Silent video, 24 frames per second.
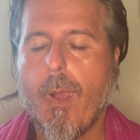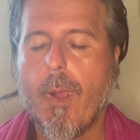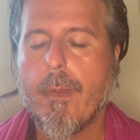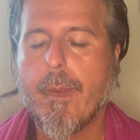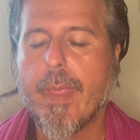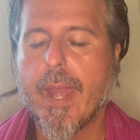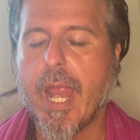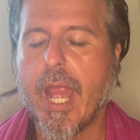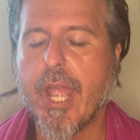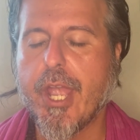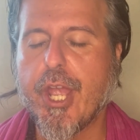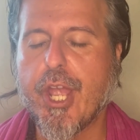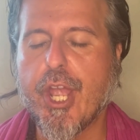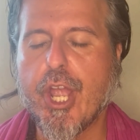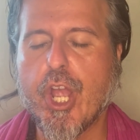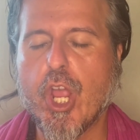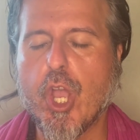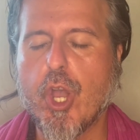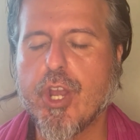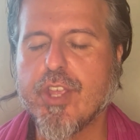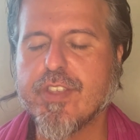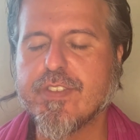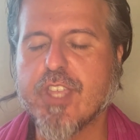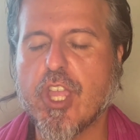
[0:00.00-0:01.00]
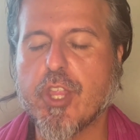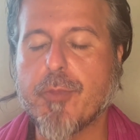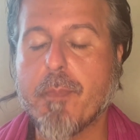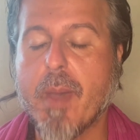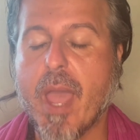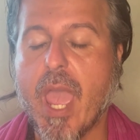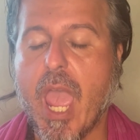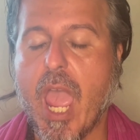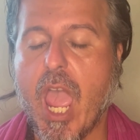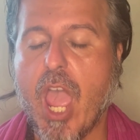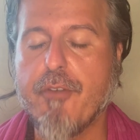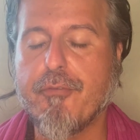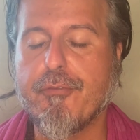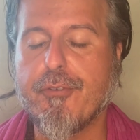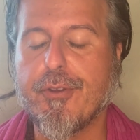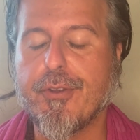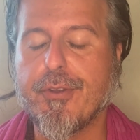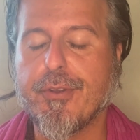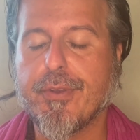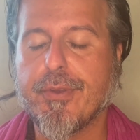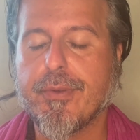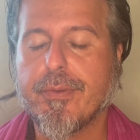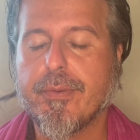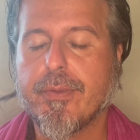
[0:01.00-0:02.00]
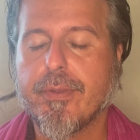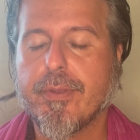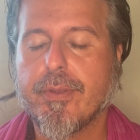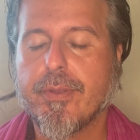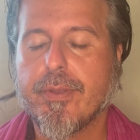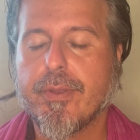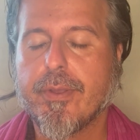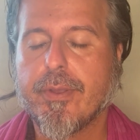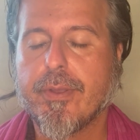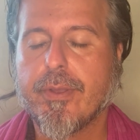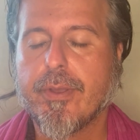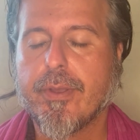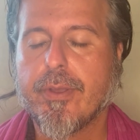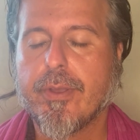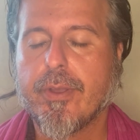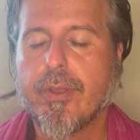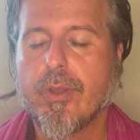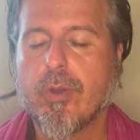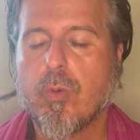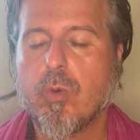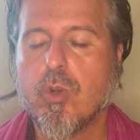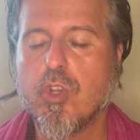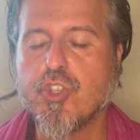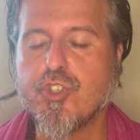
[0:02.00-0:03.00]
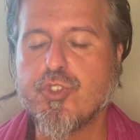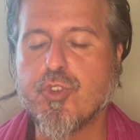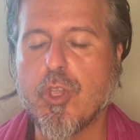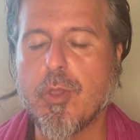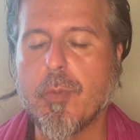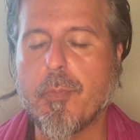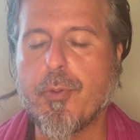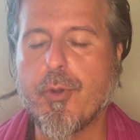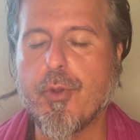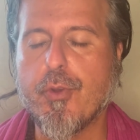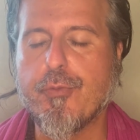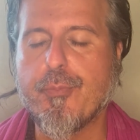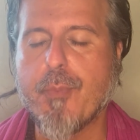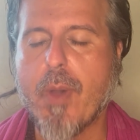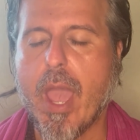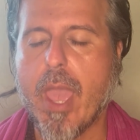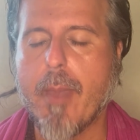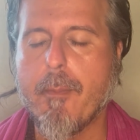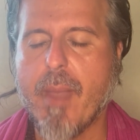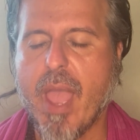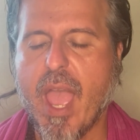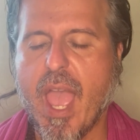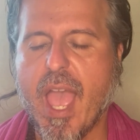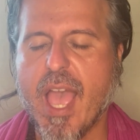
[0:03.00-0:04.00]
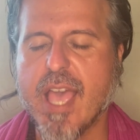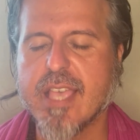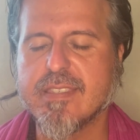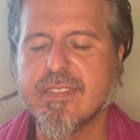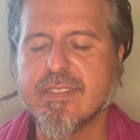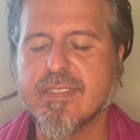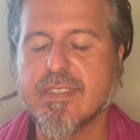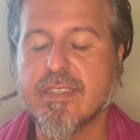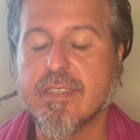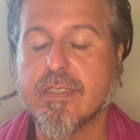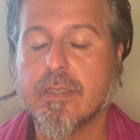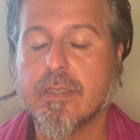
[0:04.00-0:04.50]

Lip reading: that I didn't notice that my effort was to improve my mask,